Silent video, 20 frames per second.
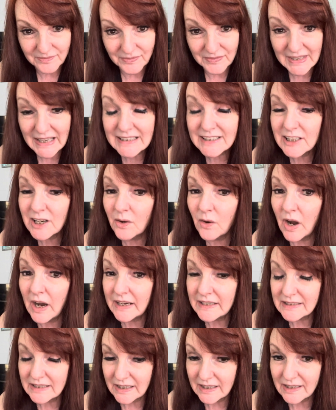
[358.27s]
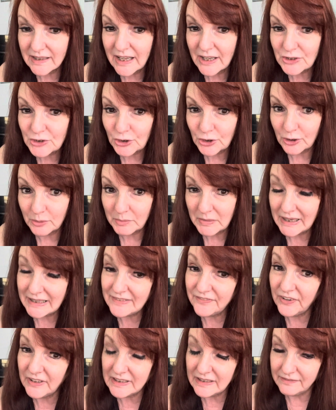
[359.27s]
That's how I take that term, and I
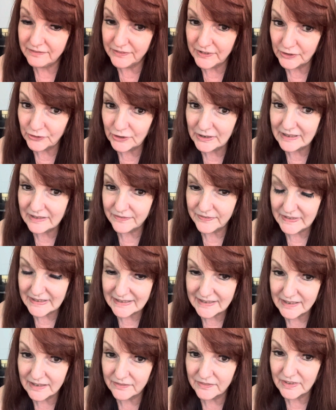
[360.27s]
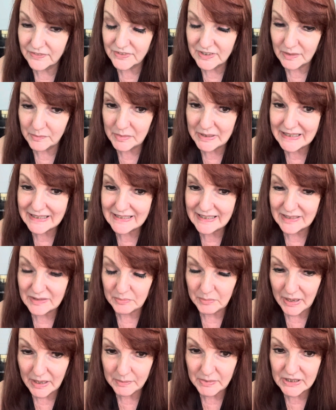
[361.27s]
find it very offensive if somebody says,
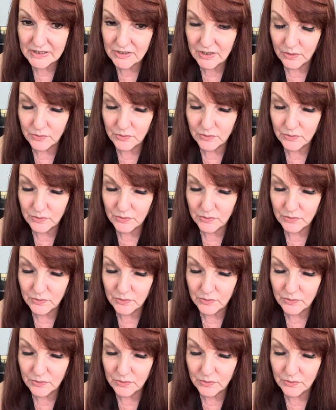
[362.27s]
maybe so